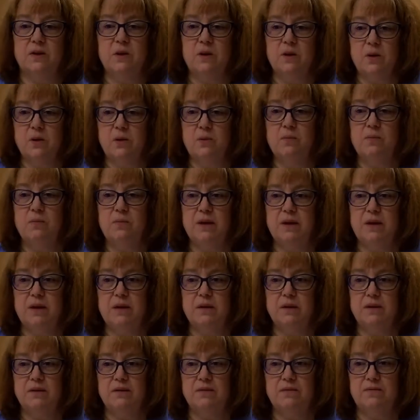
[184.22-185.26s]
at home they
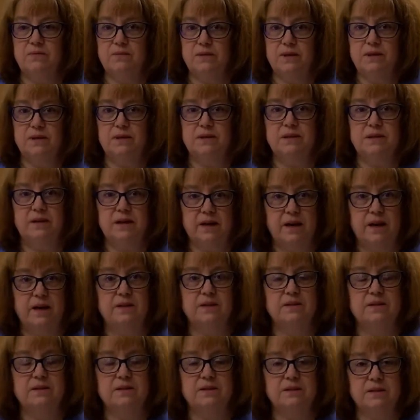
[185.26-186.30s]
can fit
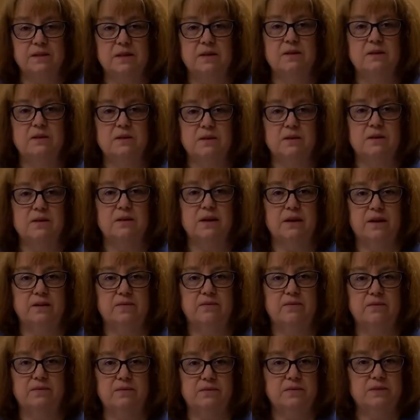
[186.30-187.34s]
dialysis into their
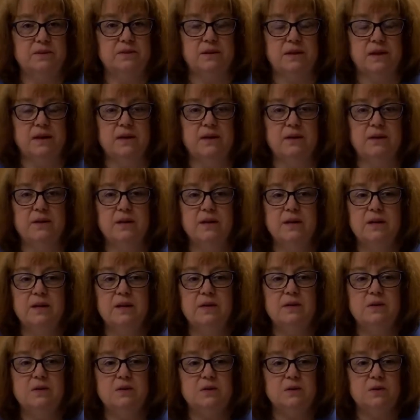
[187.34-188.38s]
lifestyle.
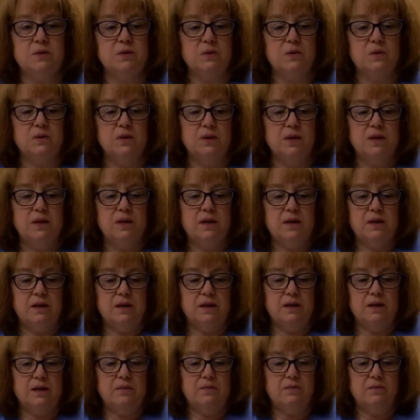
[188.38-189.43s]
So
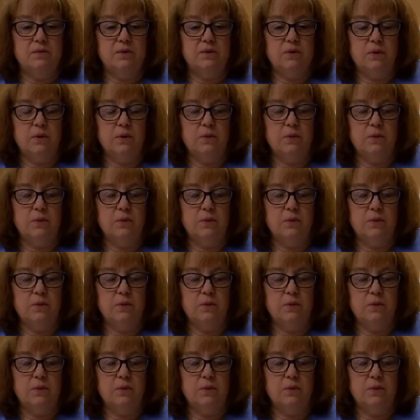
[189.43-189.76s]
uh, with